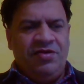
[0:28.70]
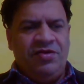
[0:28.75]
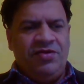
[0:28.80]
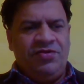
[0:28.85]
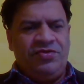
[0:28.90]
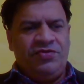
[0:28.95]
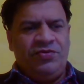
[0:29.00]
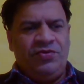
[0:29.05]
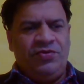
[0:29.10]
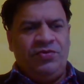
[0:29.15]

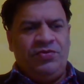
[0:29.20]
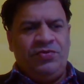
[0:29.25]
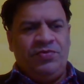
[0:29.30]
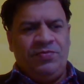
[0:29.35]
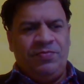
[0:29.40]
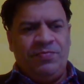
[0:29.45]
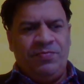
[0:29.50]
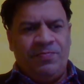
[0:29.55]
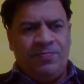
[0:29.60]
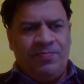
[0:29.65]
So
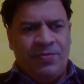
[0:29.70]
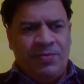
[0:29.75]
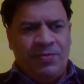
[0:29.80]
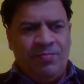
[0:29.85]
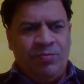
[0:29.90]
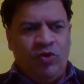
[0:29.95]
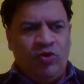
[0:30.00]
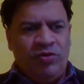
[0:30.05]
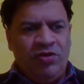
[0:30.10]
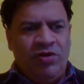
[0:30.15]

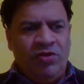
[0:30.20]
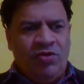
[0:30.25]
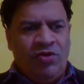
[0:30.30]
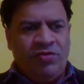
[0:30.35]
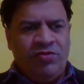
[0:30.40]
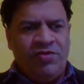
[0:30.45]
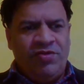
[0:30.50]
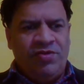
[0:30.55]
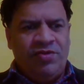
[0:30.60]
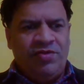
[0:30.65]
both the
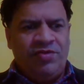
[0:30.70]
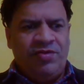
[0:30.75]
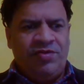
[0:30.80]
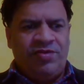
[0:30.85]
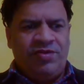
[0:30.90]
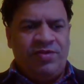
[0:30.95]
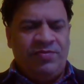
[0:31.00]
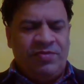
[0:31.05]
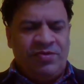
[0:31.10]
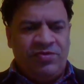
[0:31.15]
laws
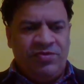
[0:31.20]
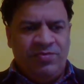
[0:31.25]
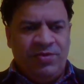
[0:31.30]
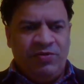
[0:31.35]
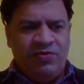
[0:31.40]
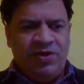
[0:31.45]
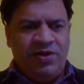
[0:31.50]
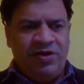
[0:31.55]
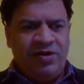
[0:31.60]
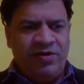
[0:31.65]
seems to be
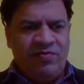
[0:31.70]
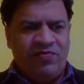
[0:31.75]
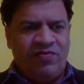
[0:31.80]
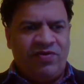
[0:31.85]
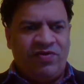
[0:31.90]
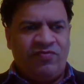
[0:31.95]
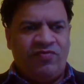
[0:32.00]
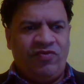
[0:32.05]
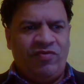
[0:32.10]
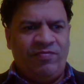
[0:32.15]
very
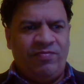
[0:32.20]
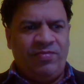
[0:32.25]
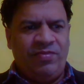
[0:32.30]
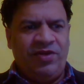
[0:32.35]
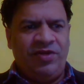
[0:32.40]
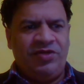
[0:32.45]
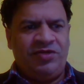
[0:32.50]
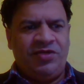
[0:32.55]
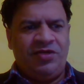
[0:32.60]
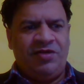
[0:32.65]
different from
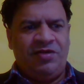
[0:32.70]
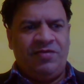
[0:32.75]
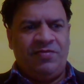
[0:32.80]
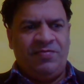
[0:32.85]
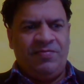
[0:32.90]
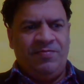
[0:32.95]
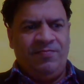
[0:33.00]
each other.